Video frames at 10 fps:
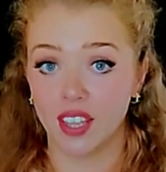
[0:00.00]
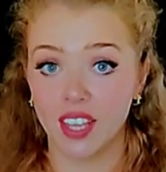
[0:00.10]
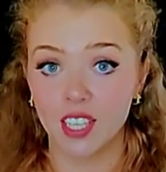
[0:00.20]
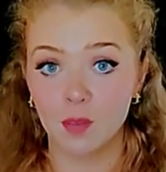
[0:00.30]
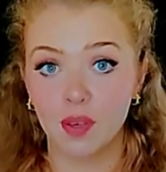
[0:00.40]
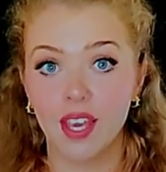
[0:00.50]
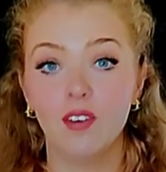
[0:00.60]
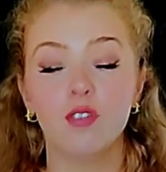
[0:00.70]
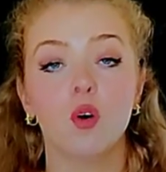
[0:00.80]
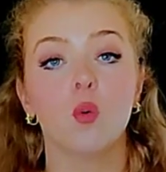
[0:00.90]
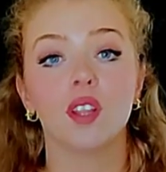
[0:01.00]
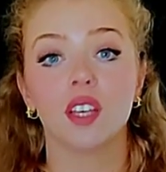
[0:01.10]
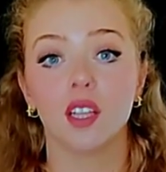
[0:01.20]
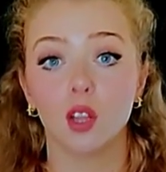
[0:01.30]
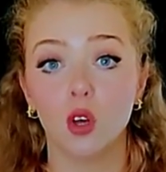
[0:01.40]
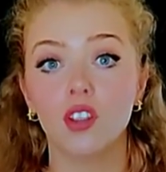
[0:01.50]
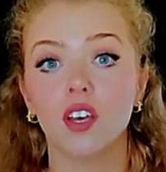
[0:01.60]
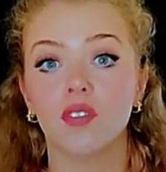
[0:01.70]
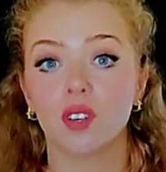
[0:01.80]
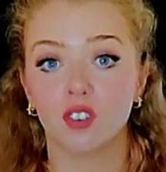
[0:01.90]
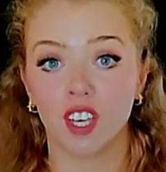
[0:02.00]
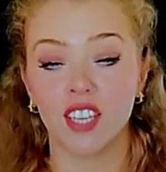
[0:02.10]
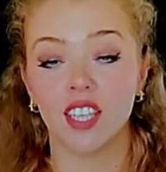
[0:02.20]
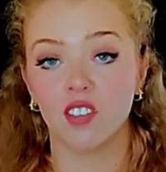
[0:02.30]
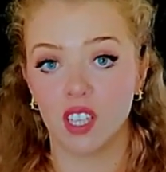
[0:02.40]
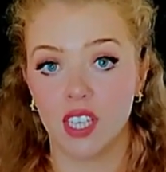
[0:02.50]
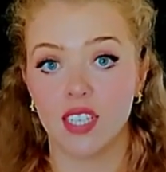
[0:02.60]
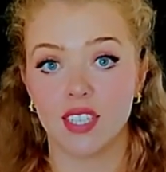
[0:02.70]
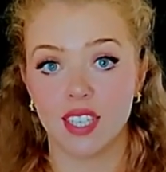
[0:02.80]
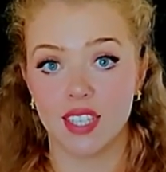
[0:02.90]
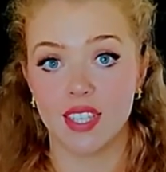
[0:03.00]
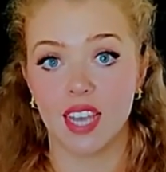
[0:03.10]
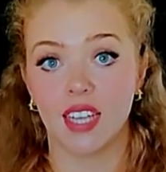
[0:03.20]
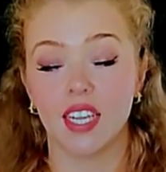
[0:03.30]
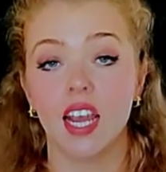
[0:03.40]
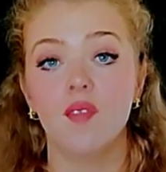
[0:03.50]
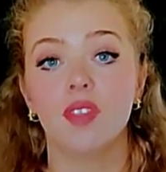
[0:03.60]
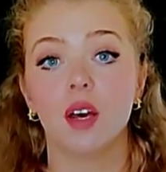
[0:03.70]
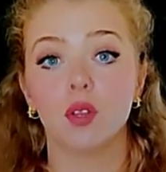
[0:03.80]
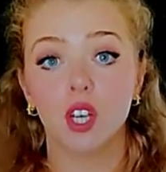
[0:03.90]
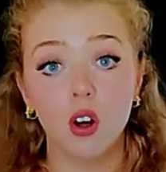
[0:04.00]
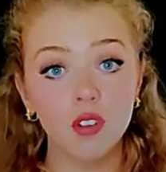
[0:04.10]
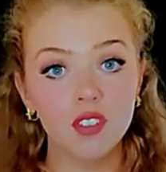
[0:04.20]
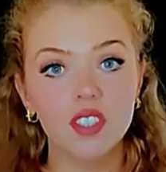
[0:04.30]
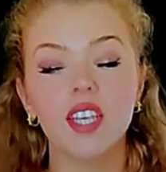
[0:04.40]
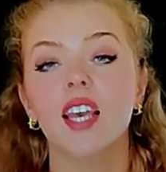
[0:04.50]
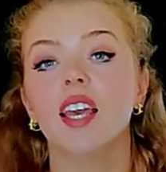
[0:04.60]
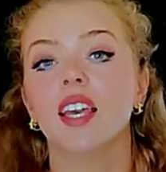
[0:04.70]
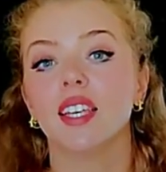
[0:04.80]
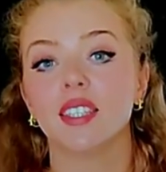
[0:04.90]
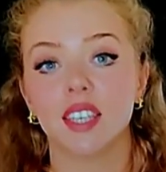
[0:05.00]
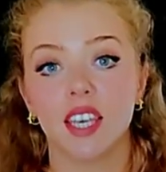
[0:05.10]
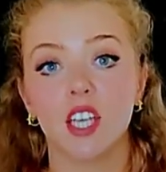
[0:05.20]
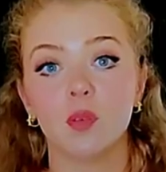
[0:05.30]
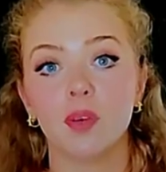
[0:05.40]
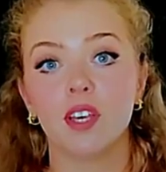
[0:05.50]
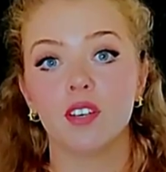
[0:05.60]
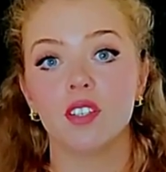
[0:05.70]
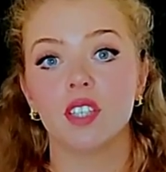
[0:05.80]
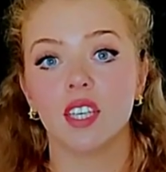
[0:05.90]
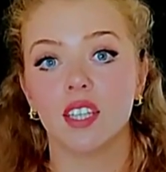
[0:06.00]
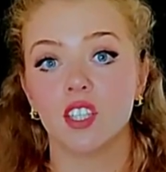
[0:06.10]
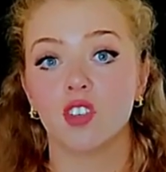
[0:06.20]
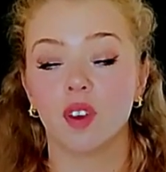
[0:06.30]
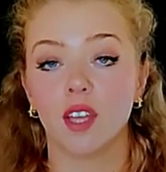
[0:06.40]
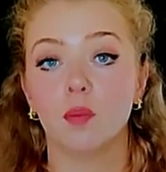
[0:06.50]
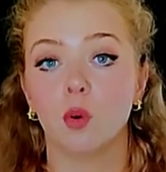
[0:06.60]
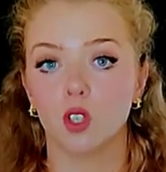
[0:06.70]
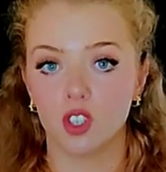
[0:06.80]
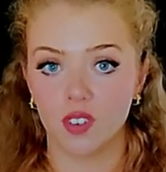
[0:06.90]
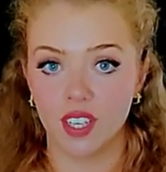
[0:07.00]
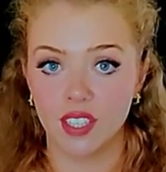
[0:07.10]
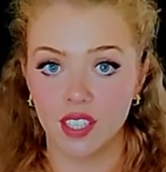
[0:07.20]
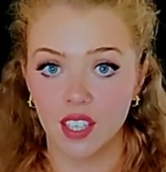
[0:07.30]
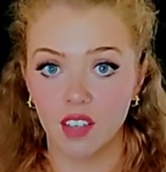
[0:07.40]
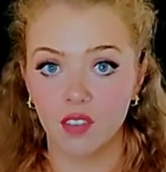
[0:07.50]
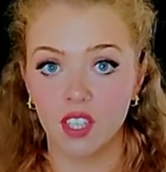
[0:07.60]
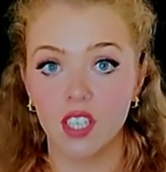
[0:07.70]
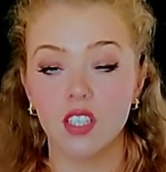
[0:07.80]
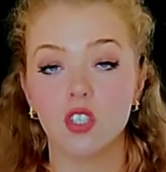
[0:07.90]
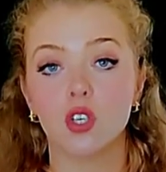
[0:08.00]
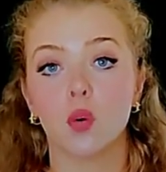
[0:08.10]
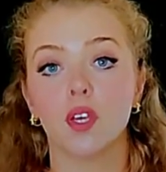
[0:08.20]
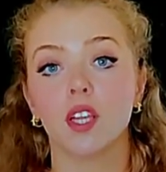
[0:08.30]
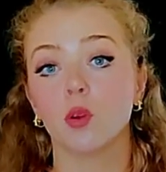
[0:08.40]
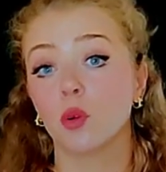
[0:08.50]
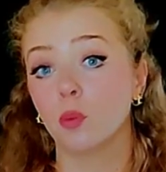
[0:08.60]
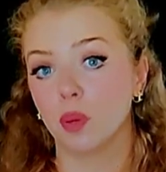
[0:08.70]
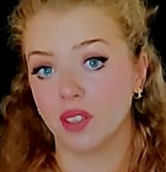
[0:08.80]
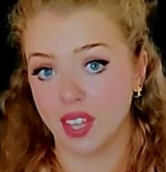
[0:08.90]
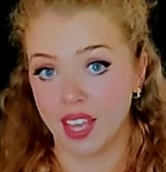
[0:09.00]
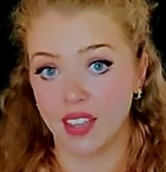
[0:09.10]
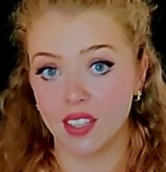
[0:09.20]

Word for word: SPF with a lot of great ingredients inside. Now the cotton is here because it is great moisturizing ingredient, so it will protect the